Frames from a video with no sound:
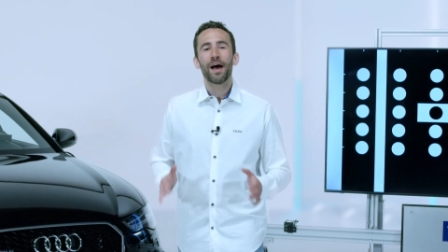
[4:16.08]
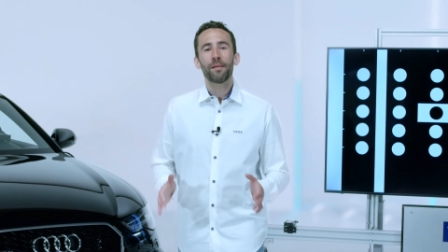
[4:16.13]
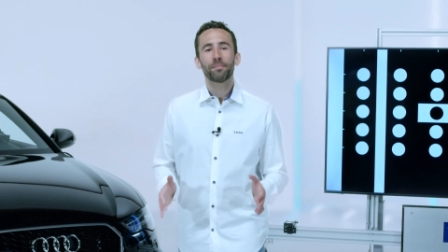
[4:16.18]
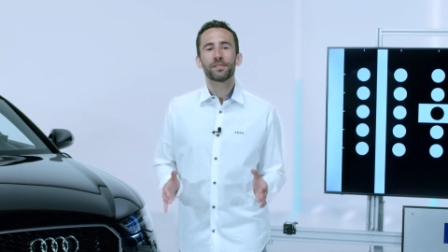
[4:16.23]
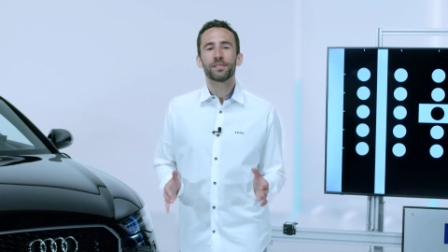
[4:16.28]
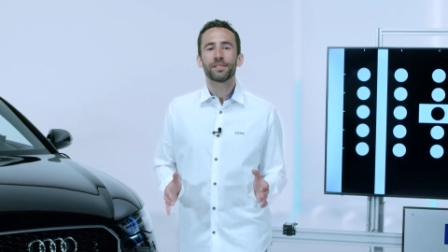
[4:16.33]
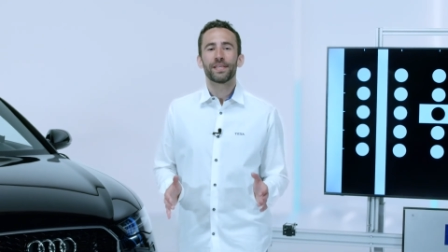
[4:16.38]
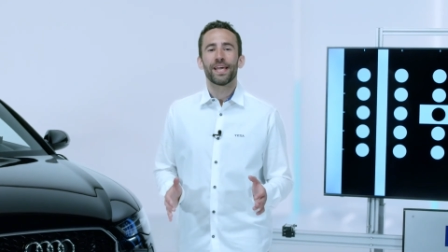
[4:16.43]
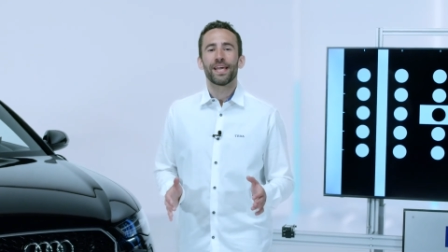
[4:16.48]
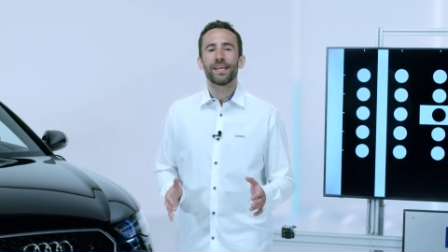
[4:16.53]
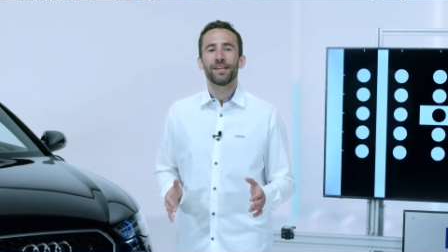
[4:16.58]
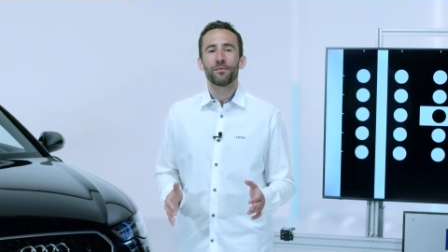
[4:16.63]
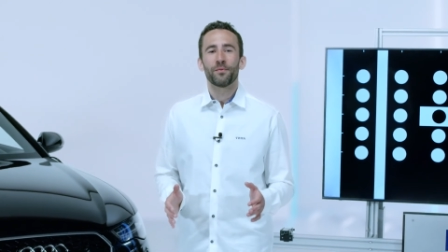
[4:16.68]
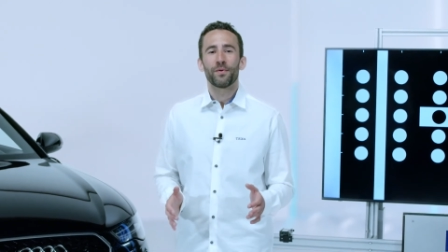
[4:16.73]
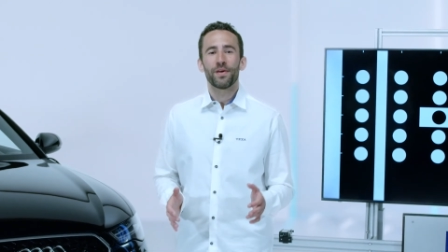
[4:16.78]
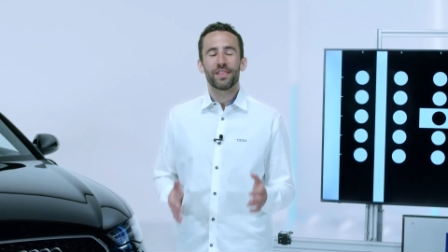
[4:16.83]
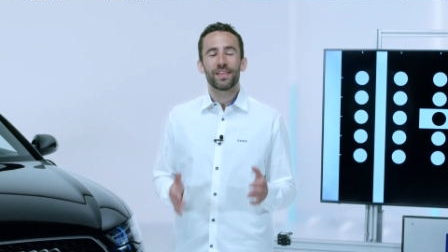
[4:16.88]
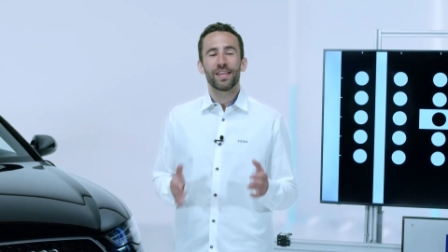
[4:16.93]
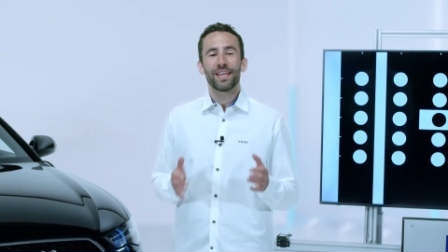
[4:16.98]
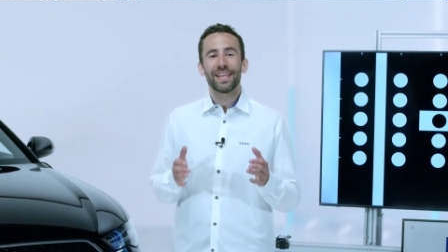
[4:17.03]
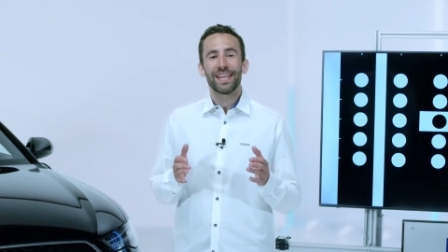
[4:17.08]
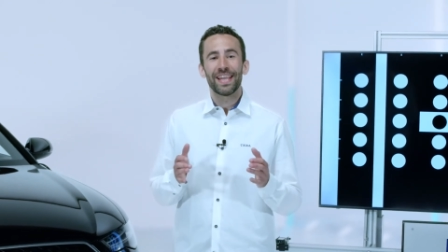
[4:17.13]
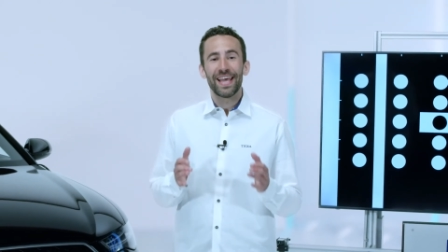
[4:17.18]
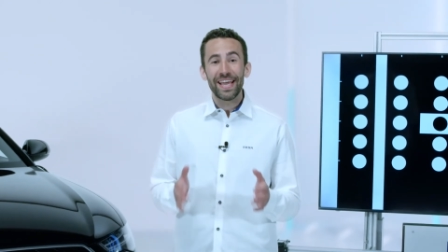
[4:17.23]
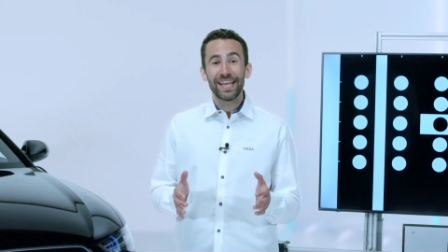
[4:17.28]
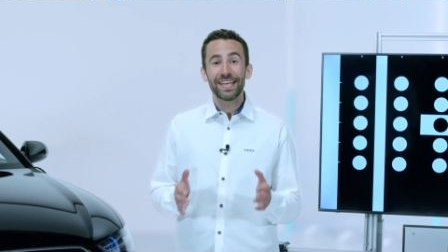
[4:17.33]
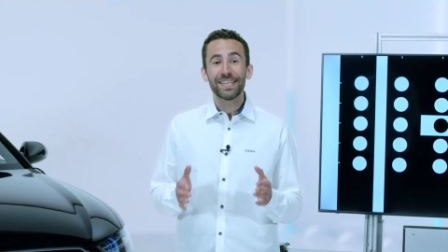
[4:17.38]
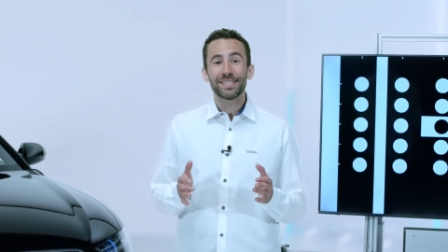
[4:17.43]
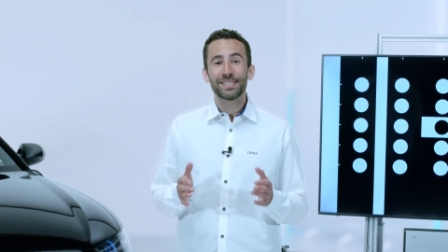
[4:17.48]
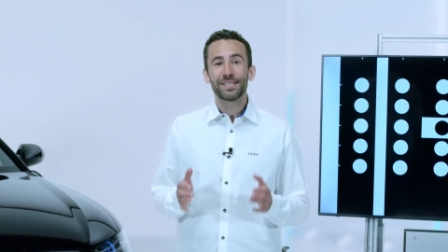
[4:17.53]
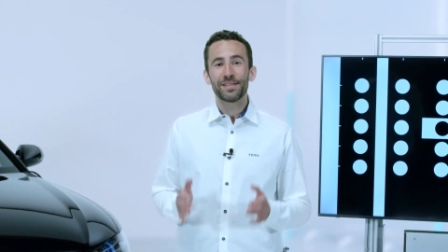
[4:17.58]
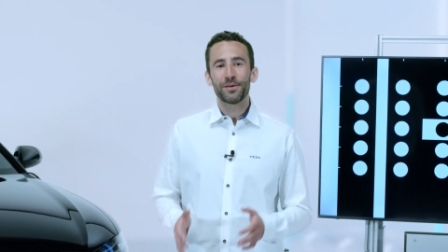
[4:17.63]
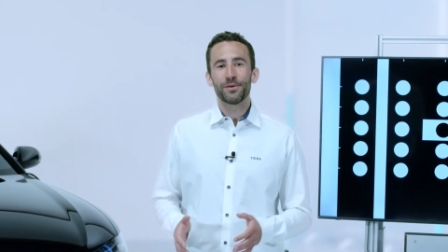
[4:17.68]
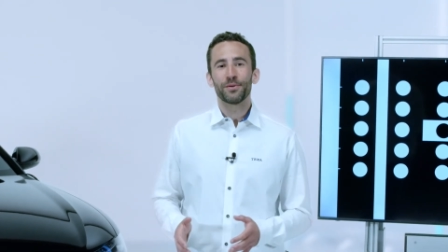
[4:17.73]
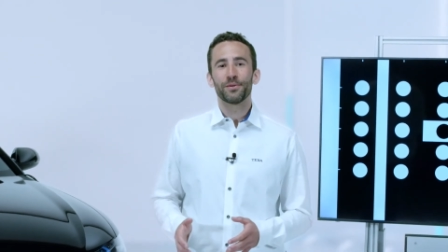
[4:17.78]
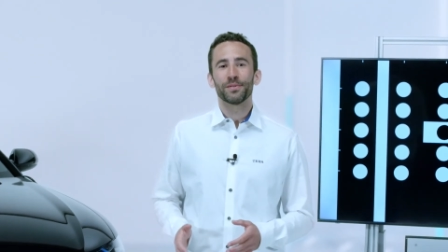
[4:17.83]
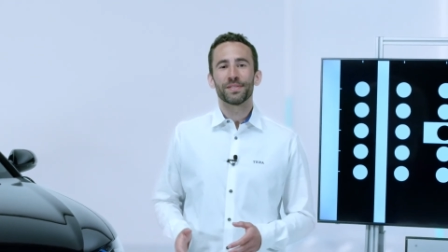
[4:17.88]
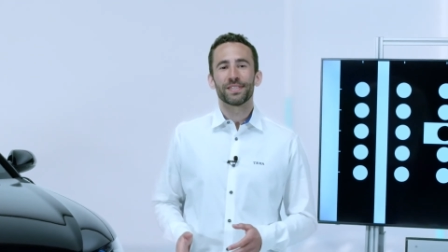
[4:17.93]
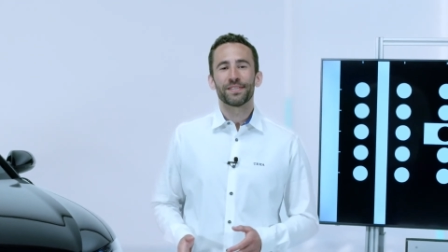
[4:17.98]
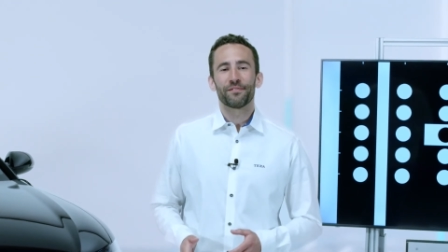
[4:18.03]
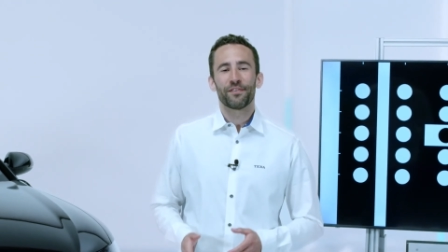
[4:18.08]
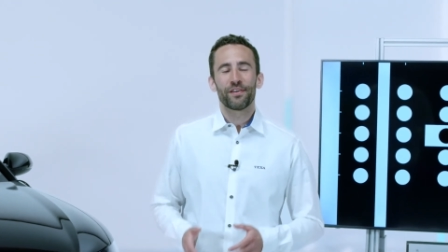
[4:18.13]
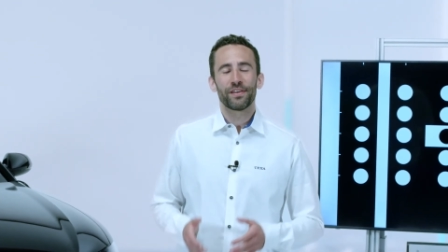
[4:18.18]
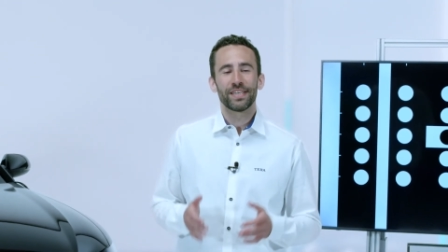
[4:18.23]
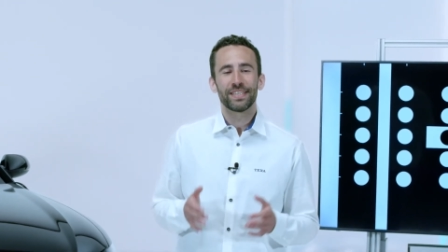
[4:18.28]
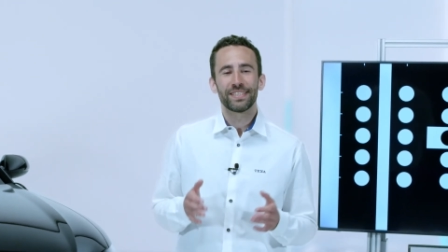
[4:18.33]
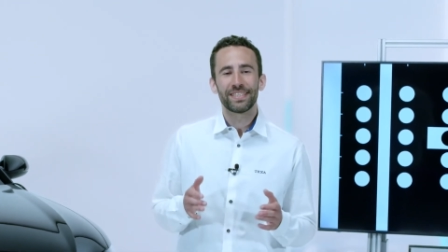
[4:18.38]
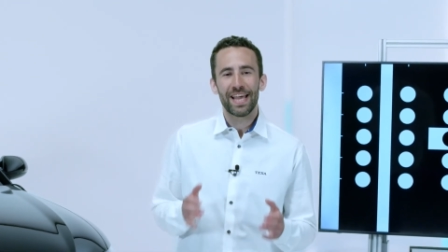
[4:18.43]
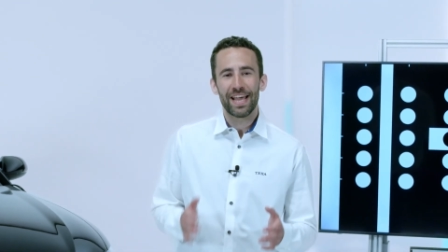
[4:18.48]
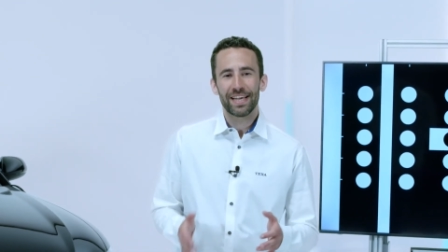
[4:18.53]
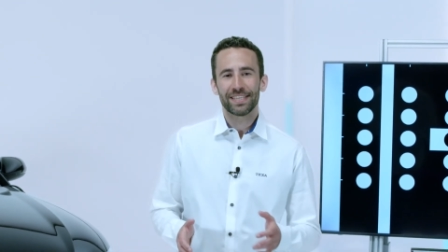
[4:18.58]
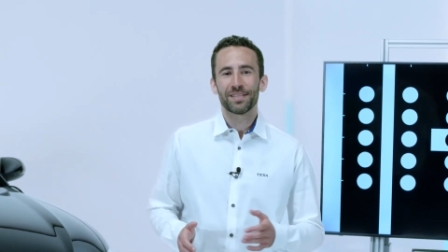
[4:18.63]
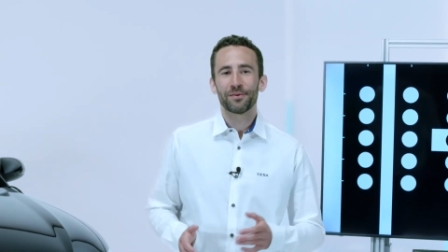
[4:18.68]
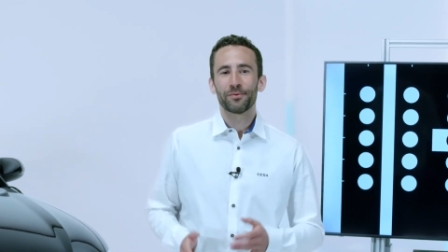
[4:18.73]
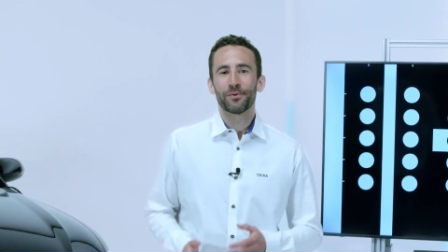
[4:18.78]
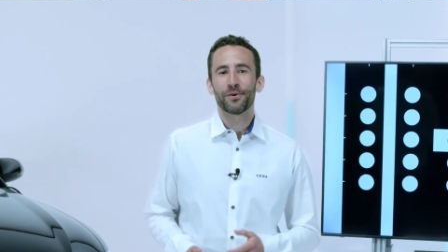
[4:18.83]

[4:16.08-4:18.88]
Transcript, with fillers: up to date with the latest news from the Texas